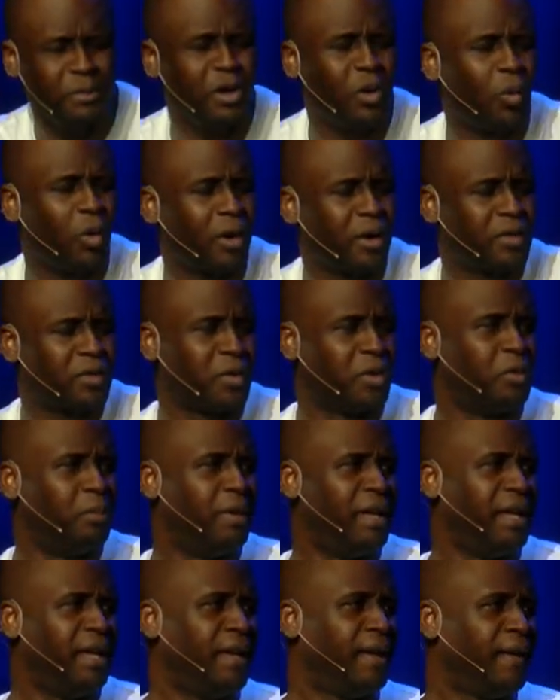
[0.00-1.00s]
to work through
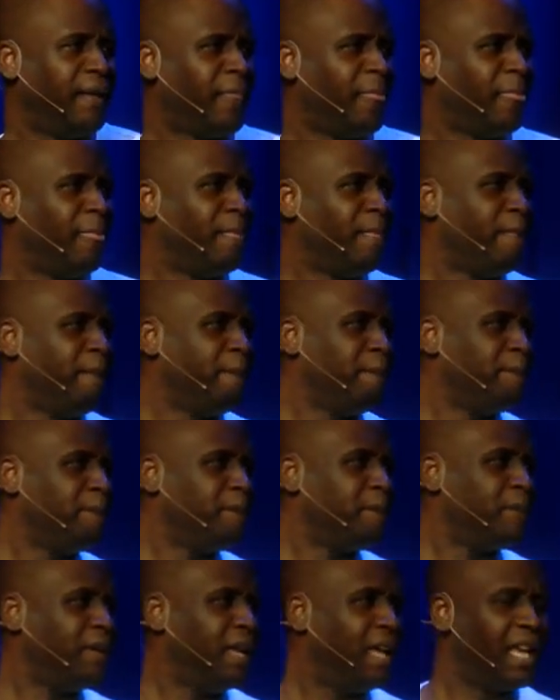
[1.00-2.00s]
me
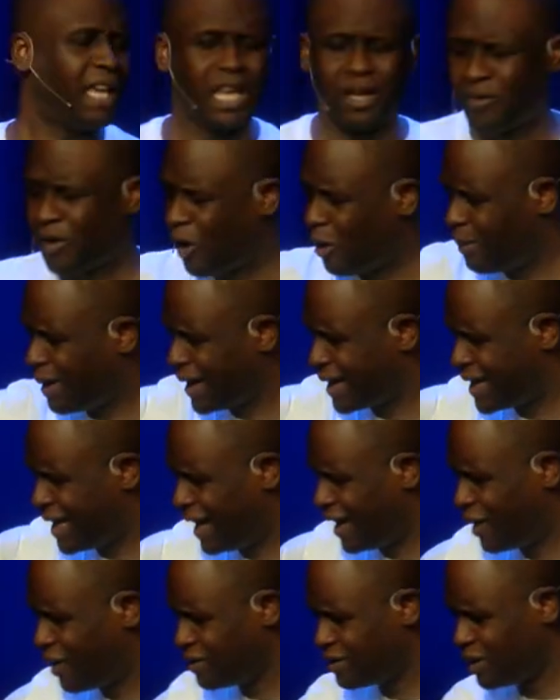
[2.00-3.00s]
and give all my
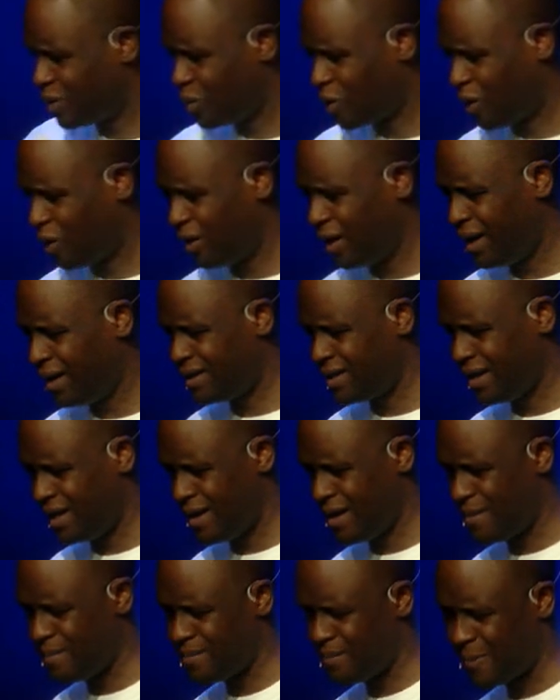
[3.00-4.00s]
cares and worry to
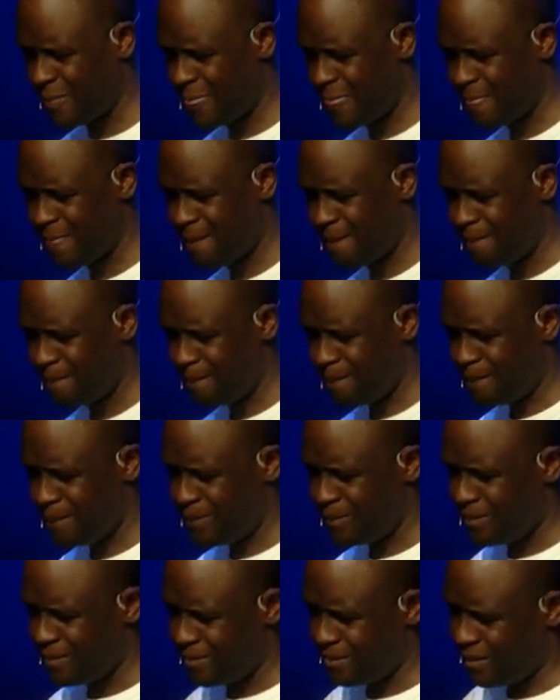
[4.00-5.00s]
him.
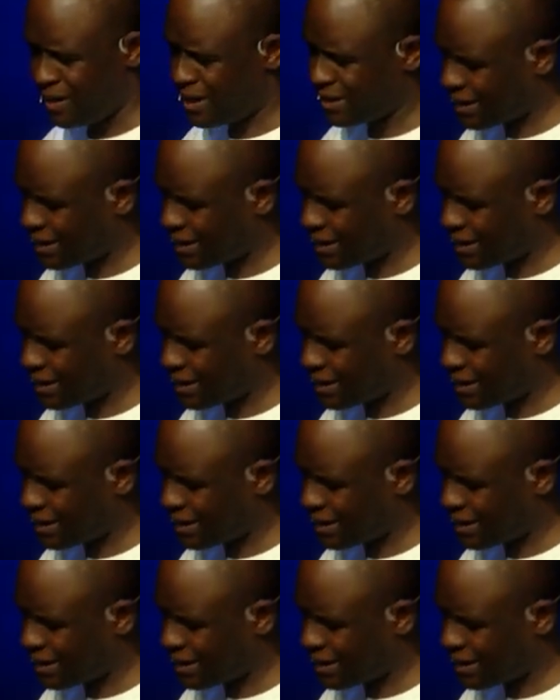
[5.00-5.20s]
Because